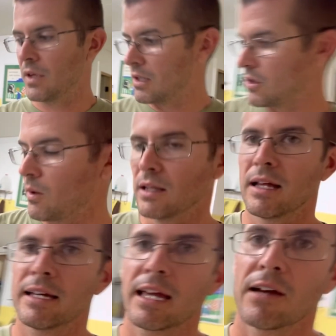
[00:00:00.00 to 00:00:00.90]
So I
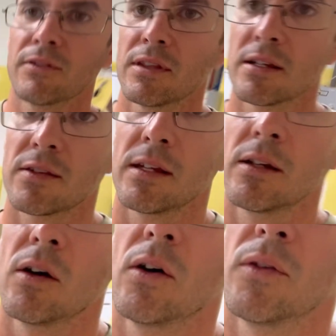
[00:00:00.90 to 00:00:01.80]
like having this
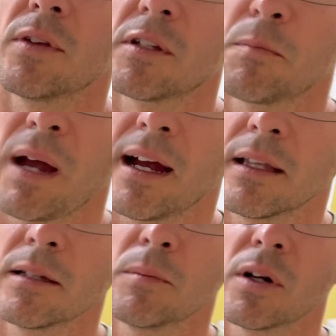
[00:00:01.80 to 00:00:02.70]
thing on this
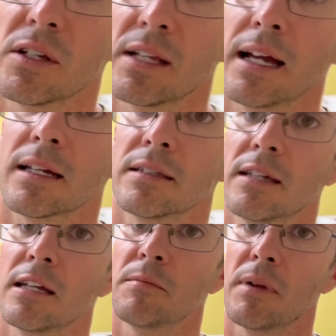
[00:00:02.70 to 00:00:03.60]
pallet, because I can
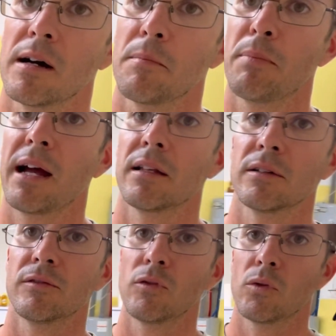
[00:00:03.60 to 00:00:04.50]
take my
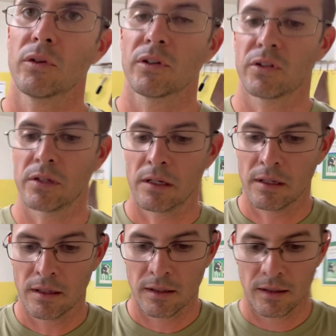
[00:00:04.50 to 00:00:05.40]
pallet forks
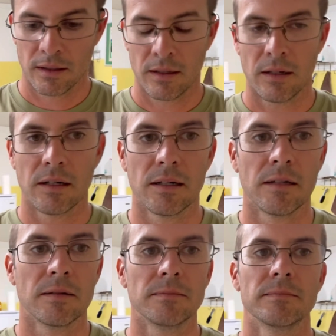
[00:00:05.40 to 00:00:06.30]

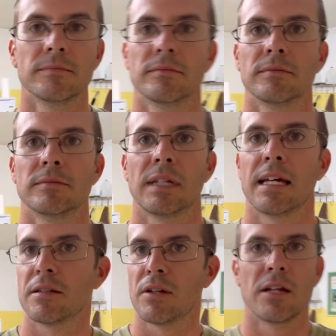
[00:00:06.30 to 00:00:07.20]

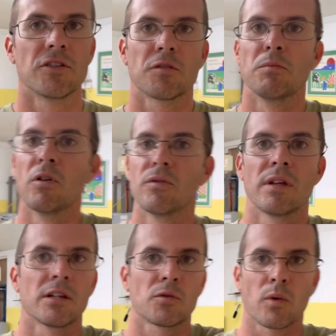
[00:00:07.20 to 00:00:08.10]
and just move
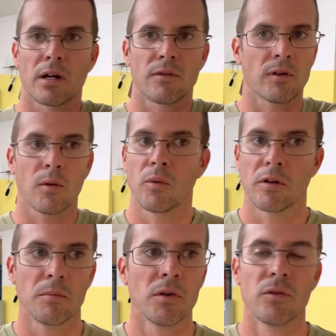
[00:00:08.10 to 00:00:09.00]
this wherever I want
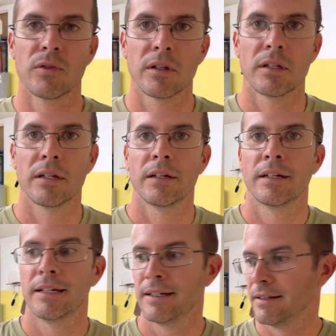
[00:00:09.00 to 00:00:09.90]
to move it.
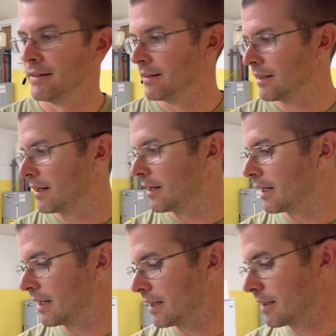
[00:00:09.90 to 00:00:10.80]

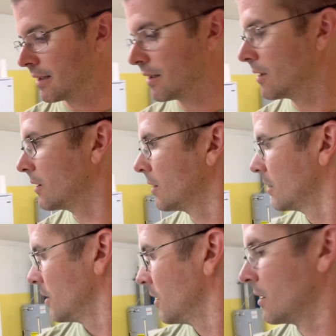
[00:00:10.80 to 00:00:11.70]
And
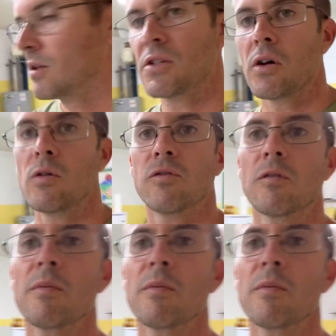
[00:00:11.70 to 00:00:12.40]
so from